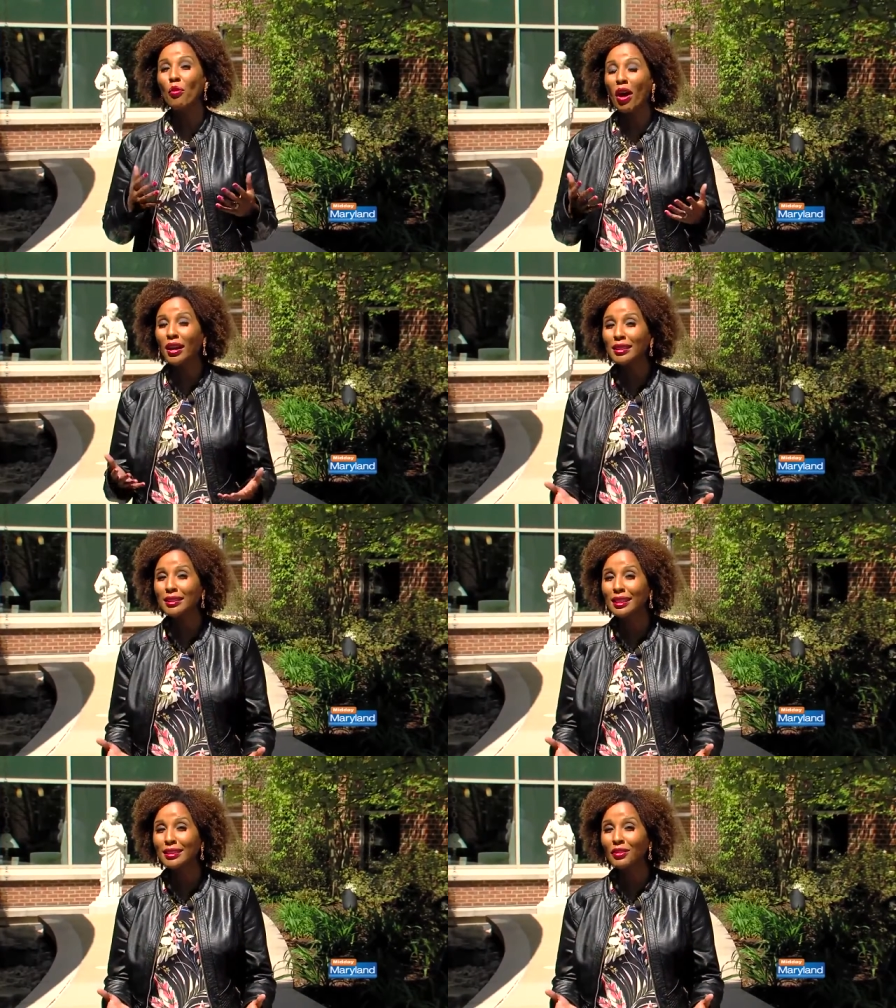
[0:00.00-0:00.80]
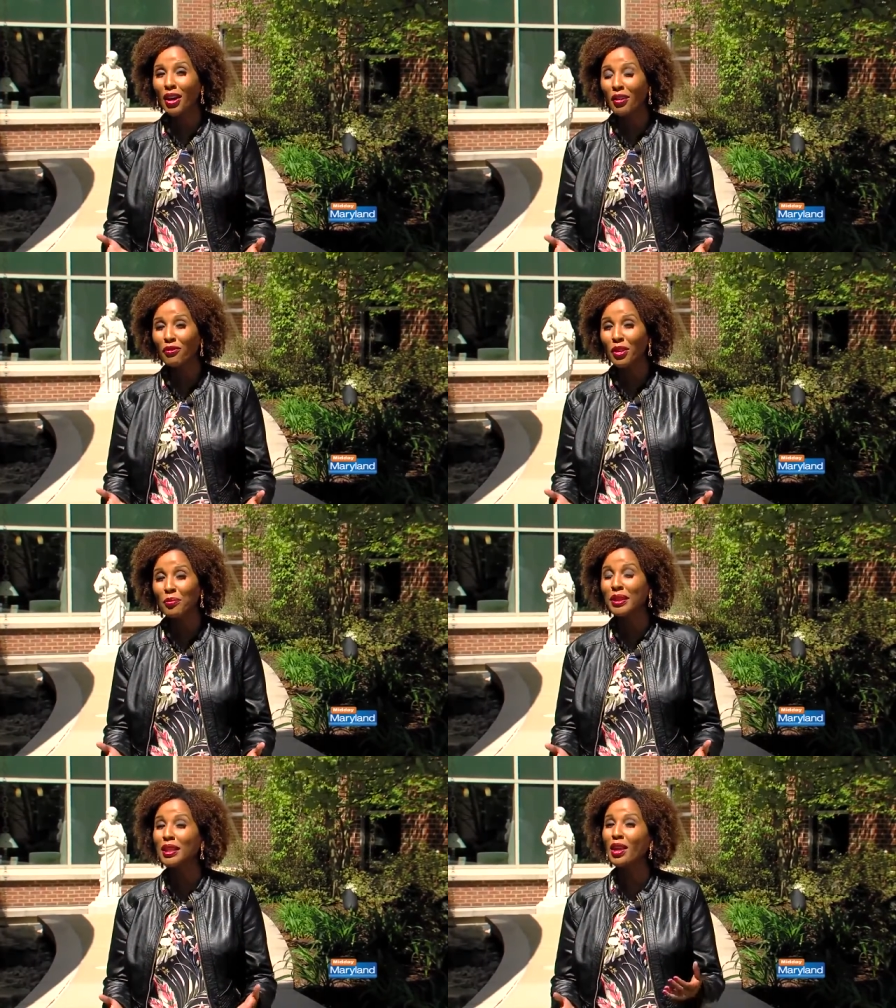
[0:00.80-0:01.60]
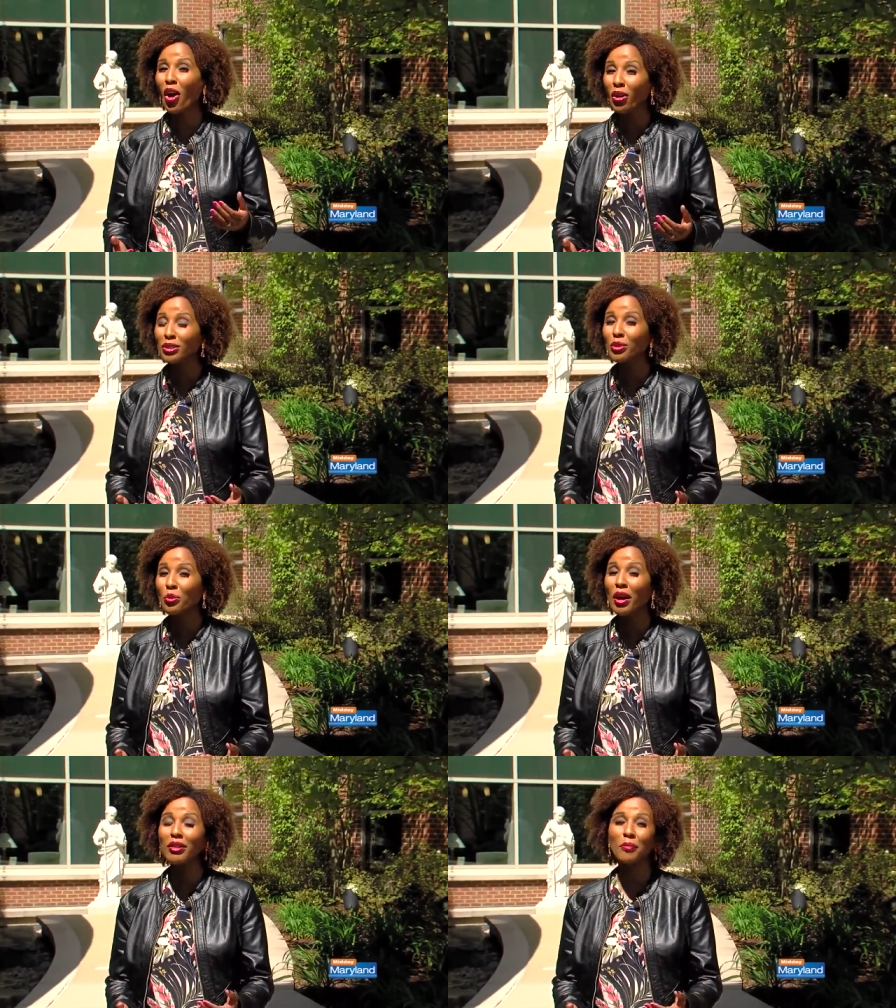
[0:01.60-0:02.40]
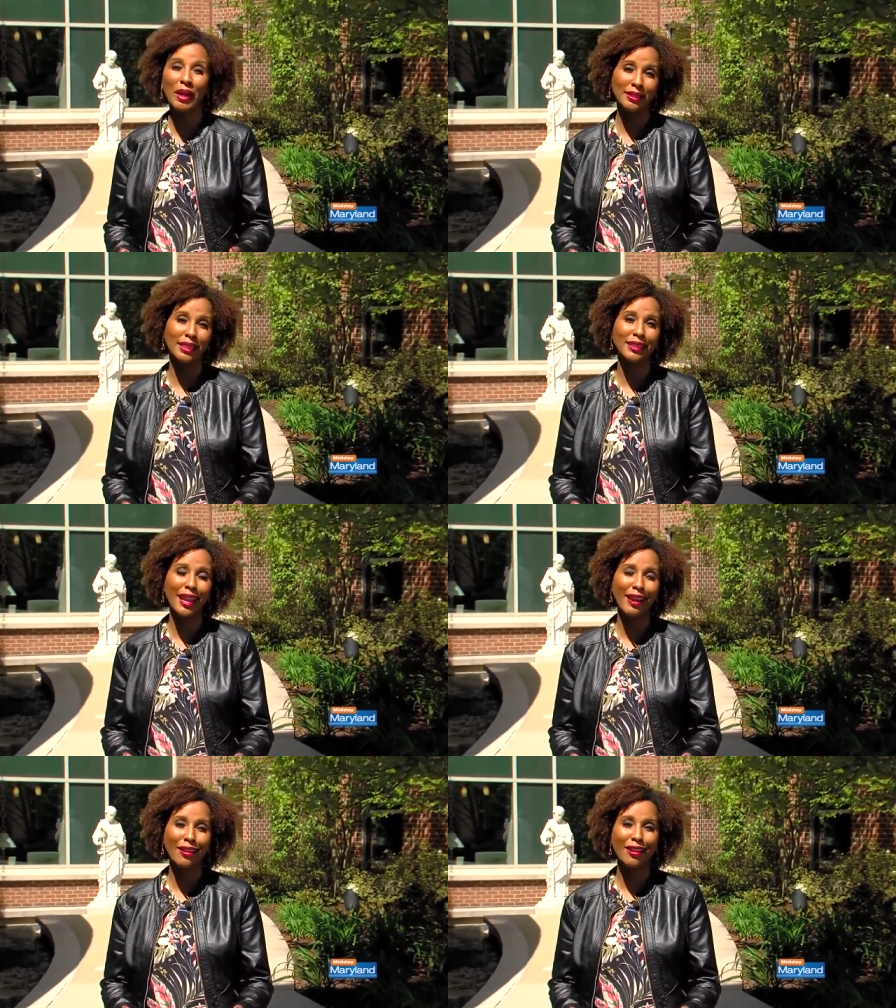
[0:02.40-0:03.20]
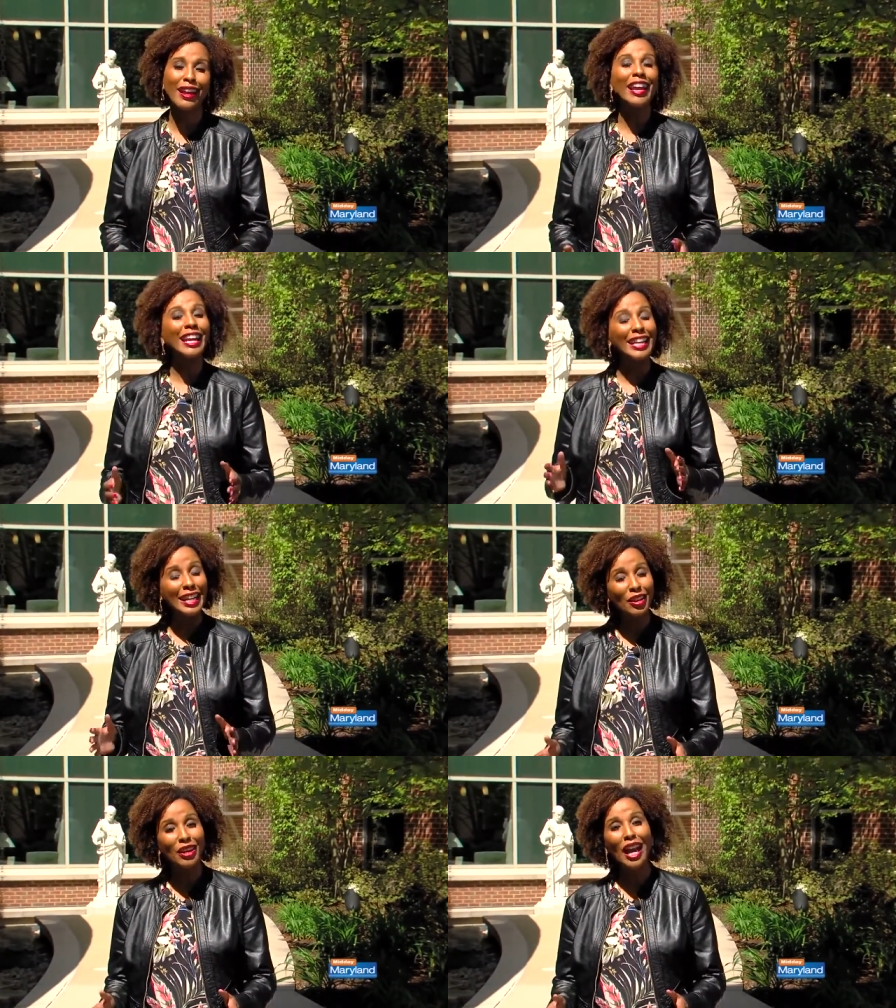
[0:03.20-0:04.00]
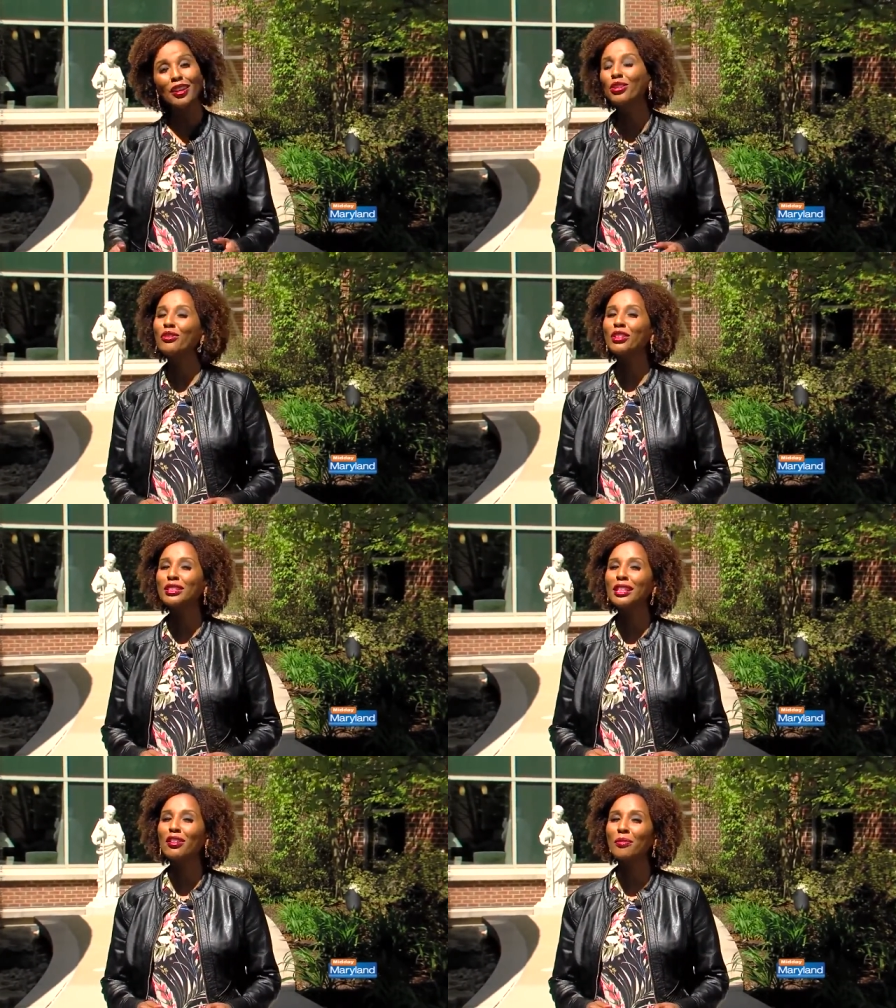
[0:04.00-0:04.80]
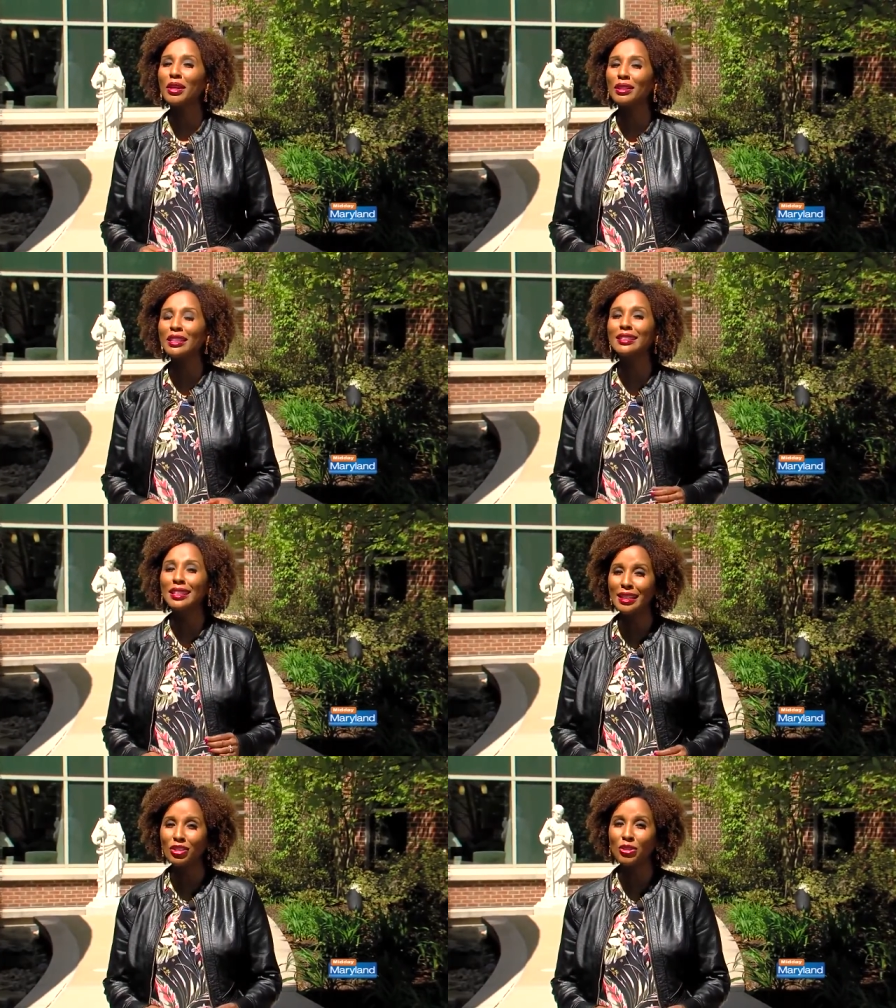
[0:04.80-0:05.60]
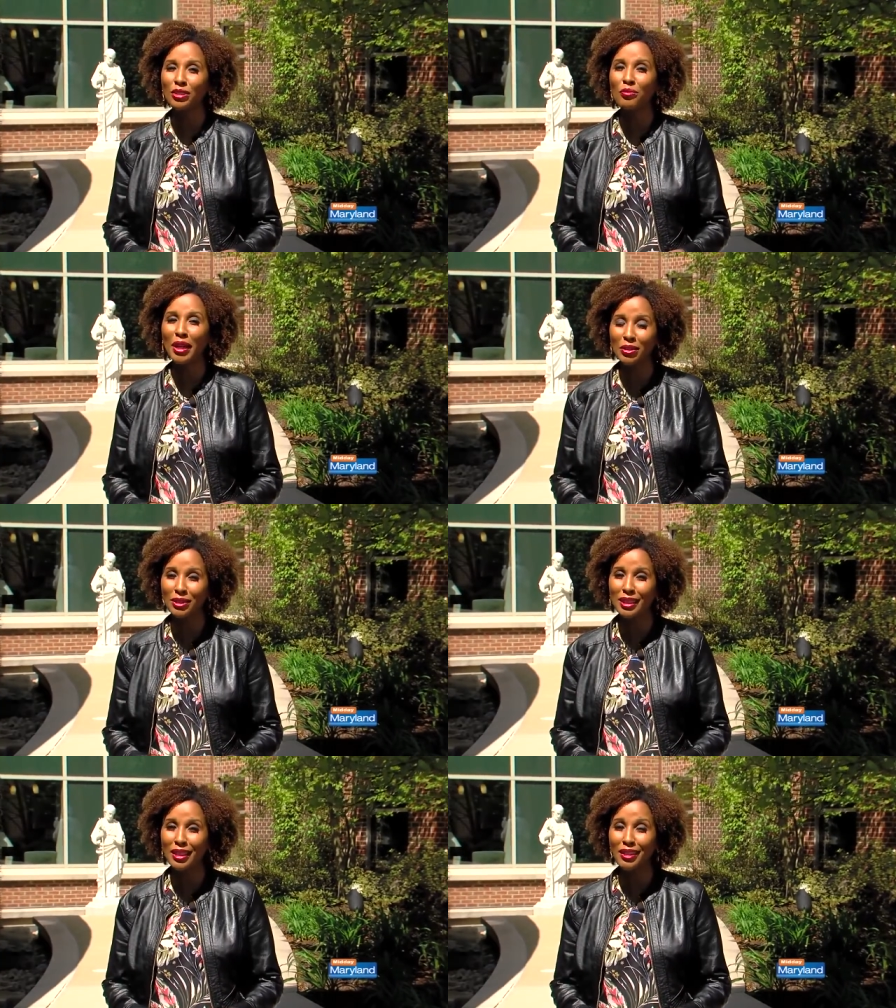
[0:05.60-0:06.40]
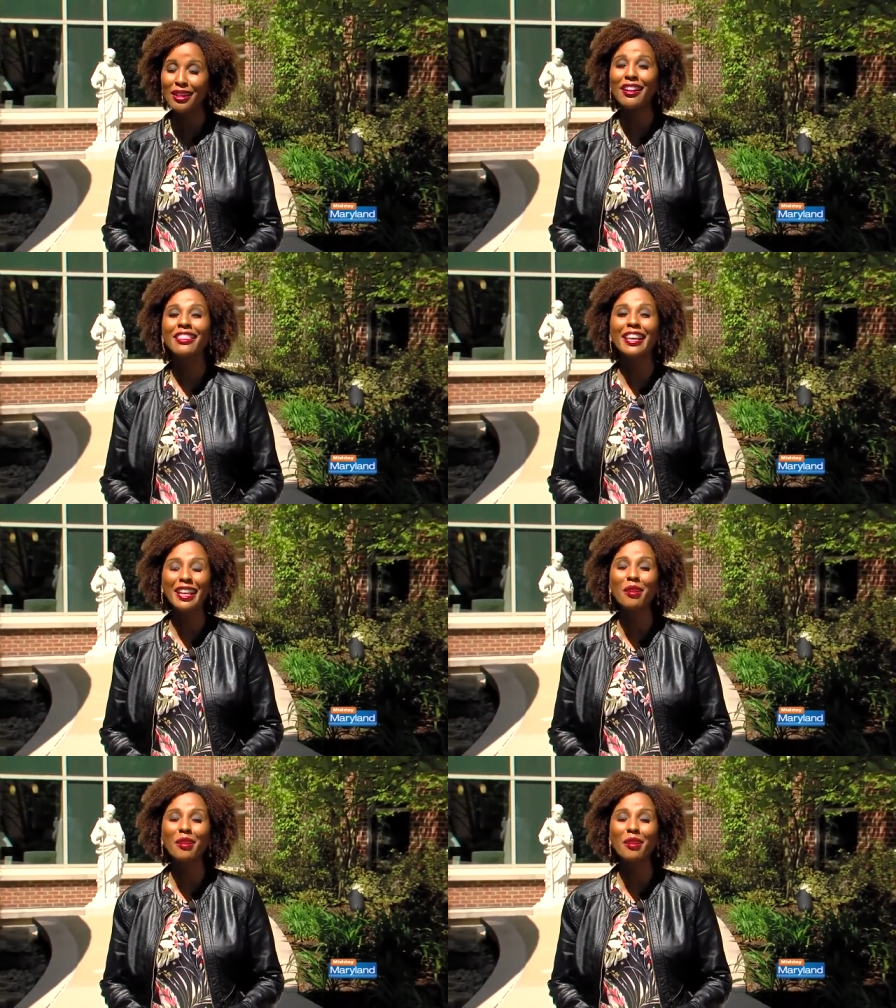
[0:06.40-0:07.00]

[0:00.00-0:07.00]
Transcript: want a sense of comfort, but they also want the best in care. And here at University of Maryland St. Joseph Medical Center, they